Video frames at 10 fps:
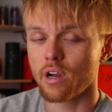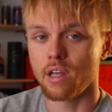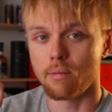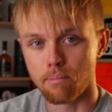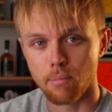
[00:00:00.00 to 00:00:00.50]

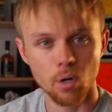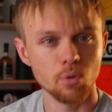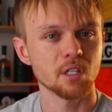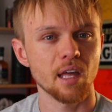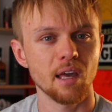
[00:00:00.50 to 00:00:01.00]
in
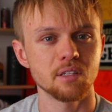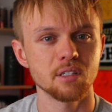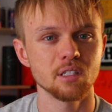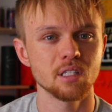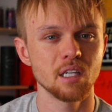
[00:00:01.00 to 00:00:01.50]
most
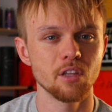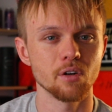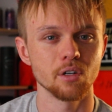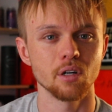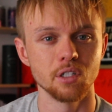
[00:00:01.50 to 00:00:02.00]
cases,
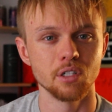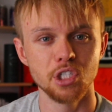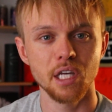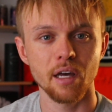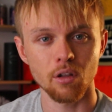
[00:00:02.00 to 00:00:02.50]
either a
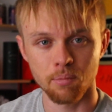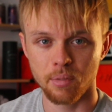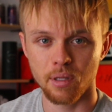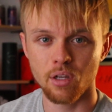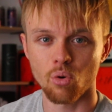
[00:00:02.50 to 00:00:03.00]

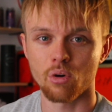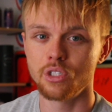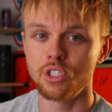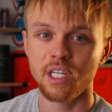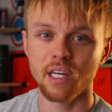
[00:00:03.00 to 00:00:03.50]
GLB or a
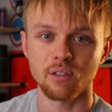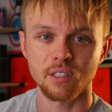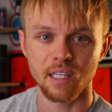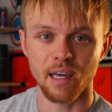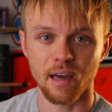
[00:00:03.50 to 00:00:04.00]

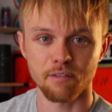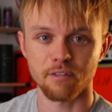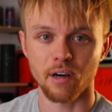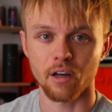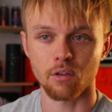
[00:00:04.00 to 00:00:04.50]
GLTF
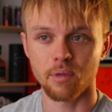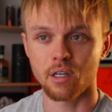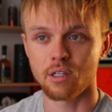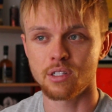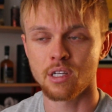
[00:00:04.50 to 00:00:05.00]
file,
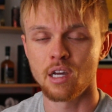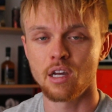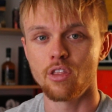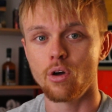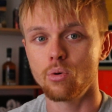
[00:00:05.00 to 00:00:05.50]
because
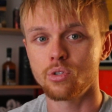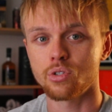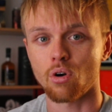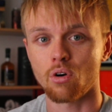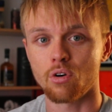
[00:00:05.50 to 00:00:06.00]
those
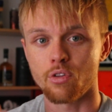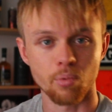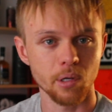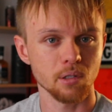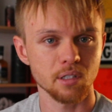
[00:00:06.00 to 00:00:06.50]
are the
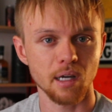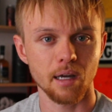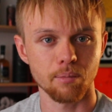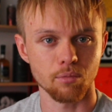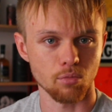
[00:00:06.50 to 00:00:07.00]
real
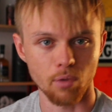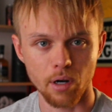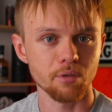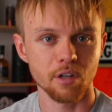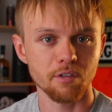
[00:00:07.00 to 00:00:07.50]
time
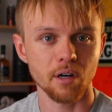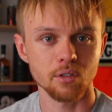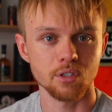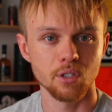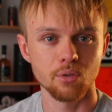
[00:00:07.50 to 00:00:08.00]
rendering
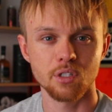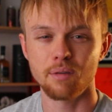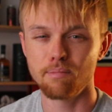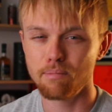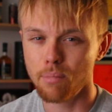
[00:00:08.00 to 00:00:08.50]
files used
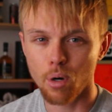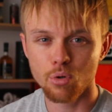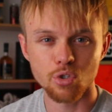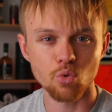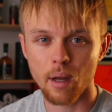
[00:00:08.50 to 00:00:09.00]
in
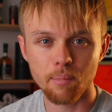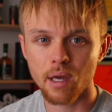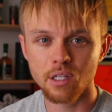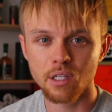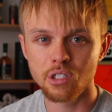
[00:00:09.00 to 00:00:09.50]
most web
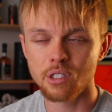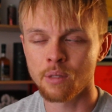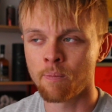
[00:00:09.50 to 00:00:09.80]
pages.